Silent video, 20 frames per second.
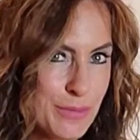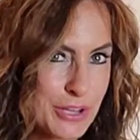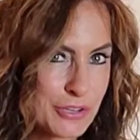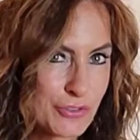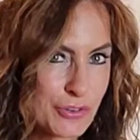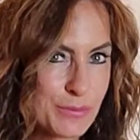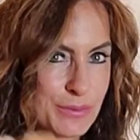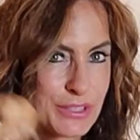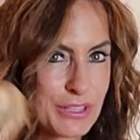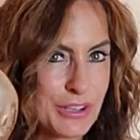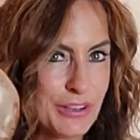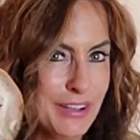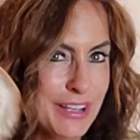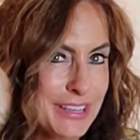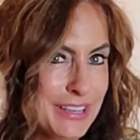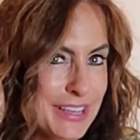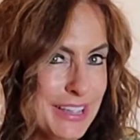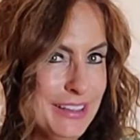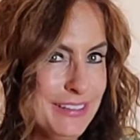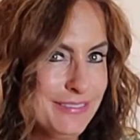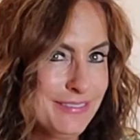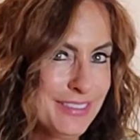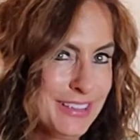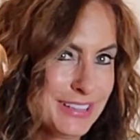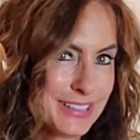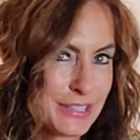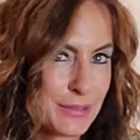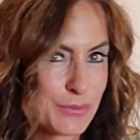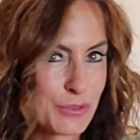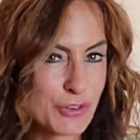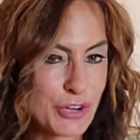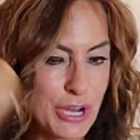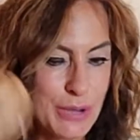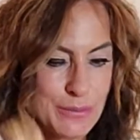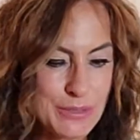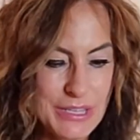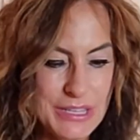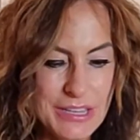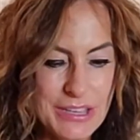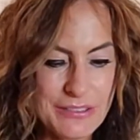mushrooms. So again, hit
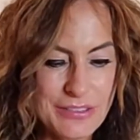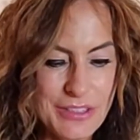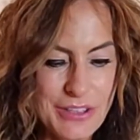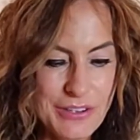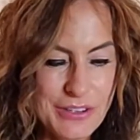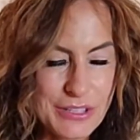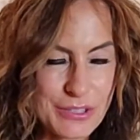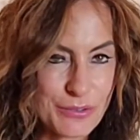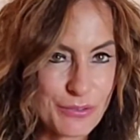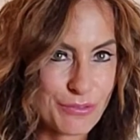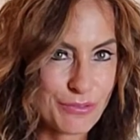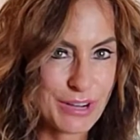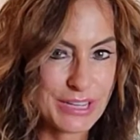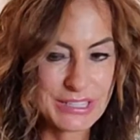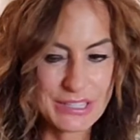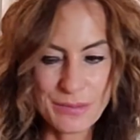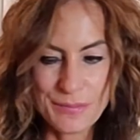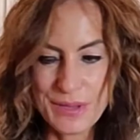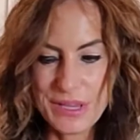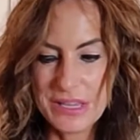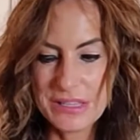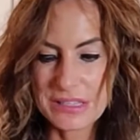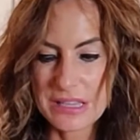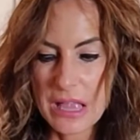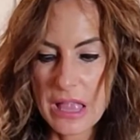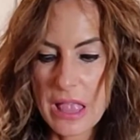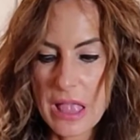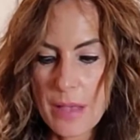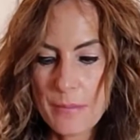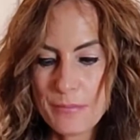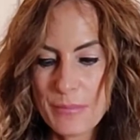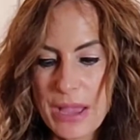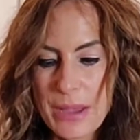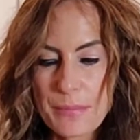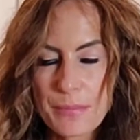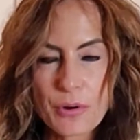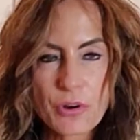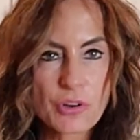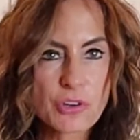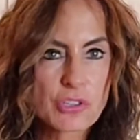subscribe and get those recipes.
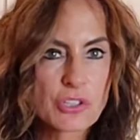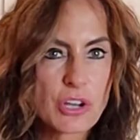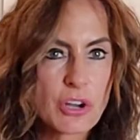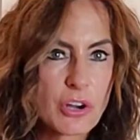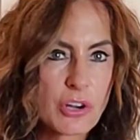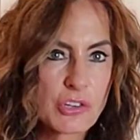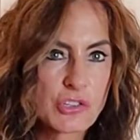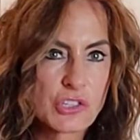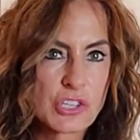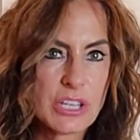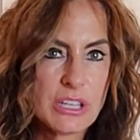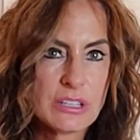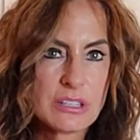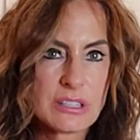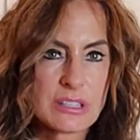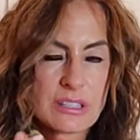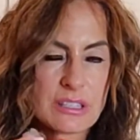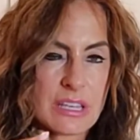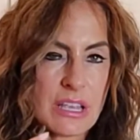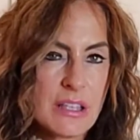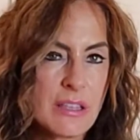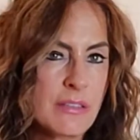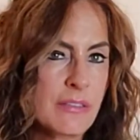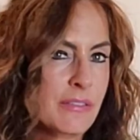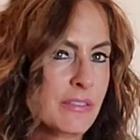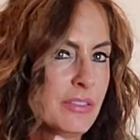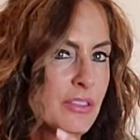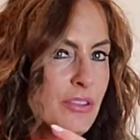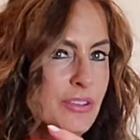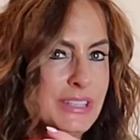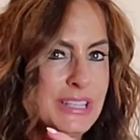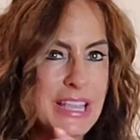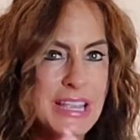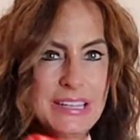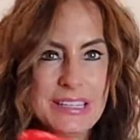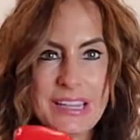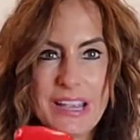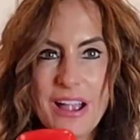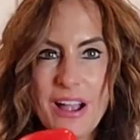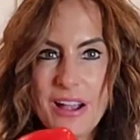Peppers are just those
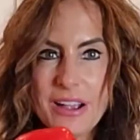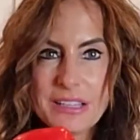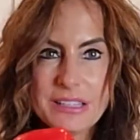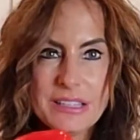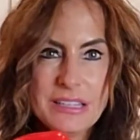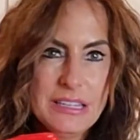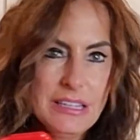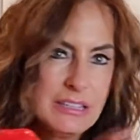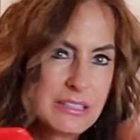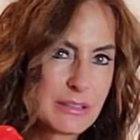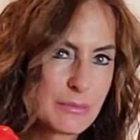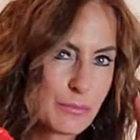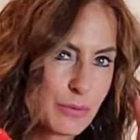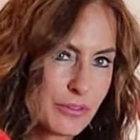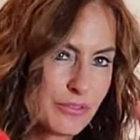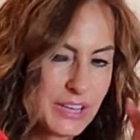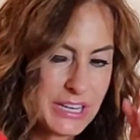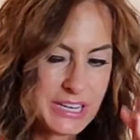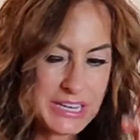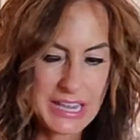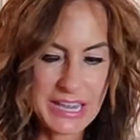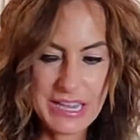antioxidants preventing